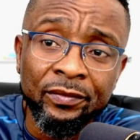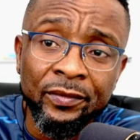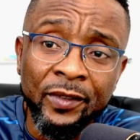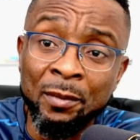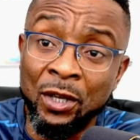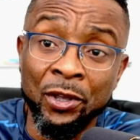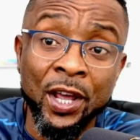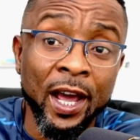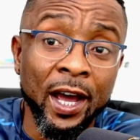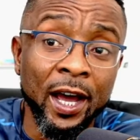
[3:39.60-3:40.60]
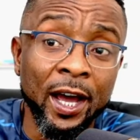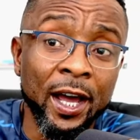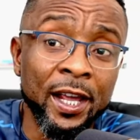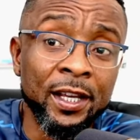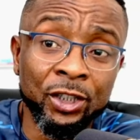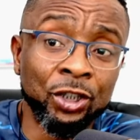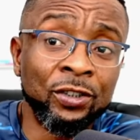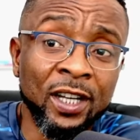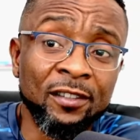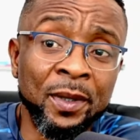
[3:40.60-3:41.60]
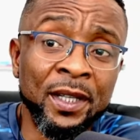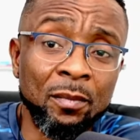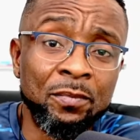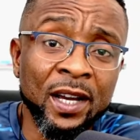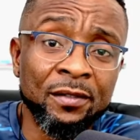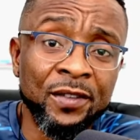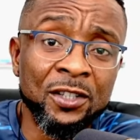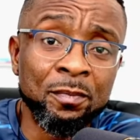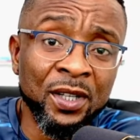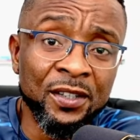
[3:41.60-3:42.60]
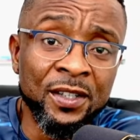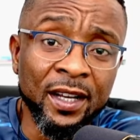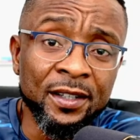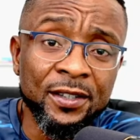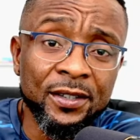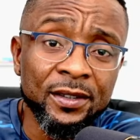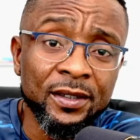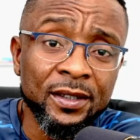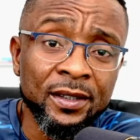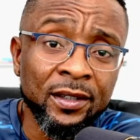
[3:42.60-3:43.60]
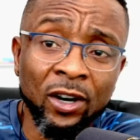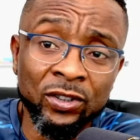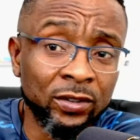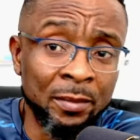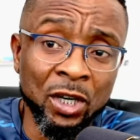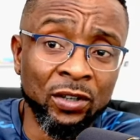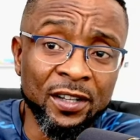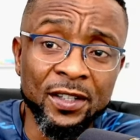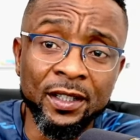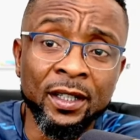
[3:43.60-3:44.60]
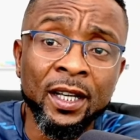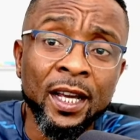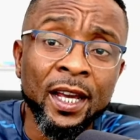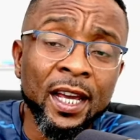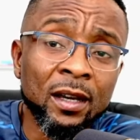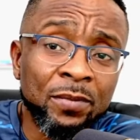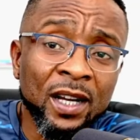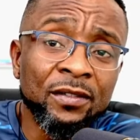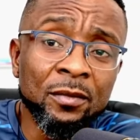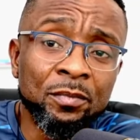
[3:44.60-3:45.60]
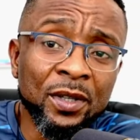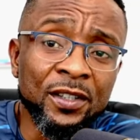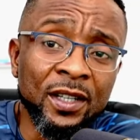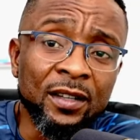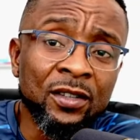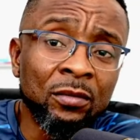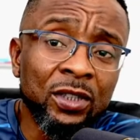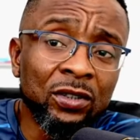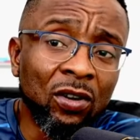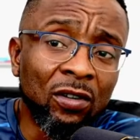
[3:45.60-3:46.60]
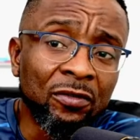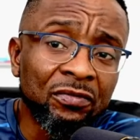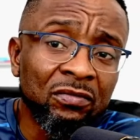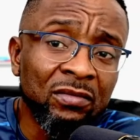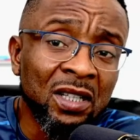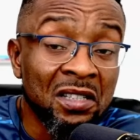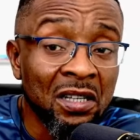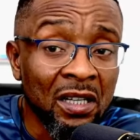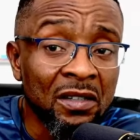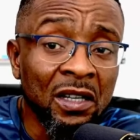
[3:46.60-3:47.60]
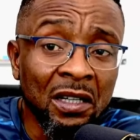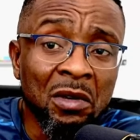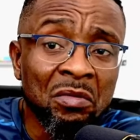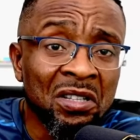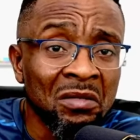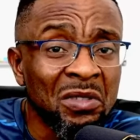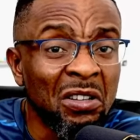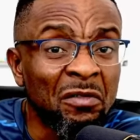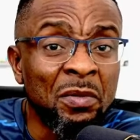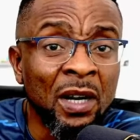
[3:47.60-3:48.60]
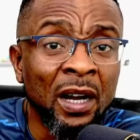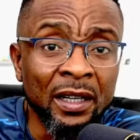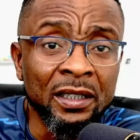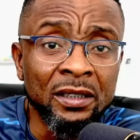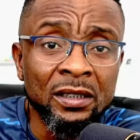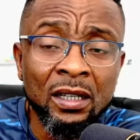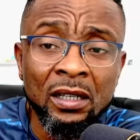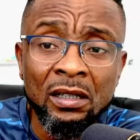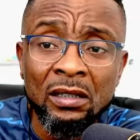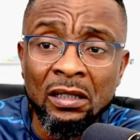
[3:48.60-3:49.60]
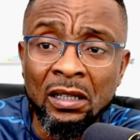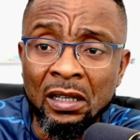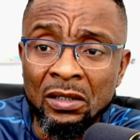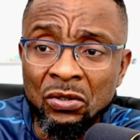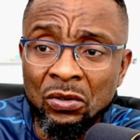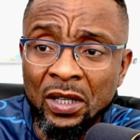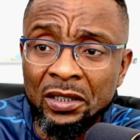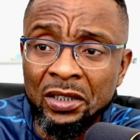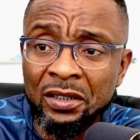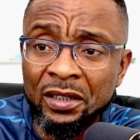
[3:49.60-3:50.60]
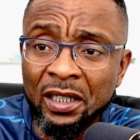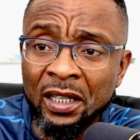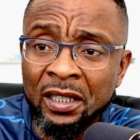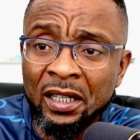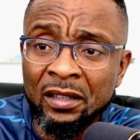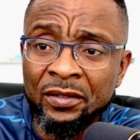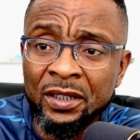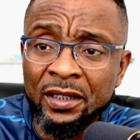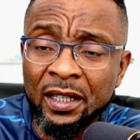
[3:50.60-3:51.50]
I mean, it should have been a private business. Honestly, a private business, something of, as they are saying, maybe something of pride to Nigeria, having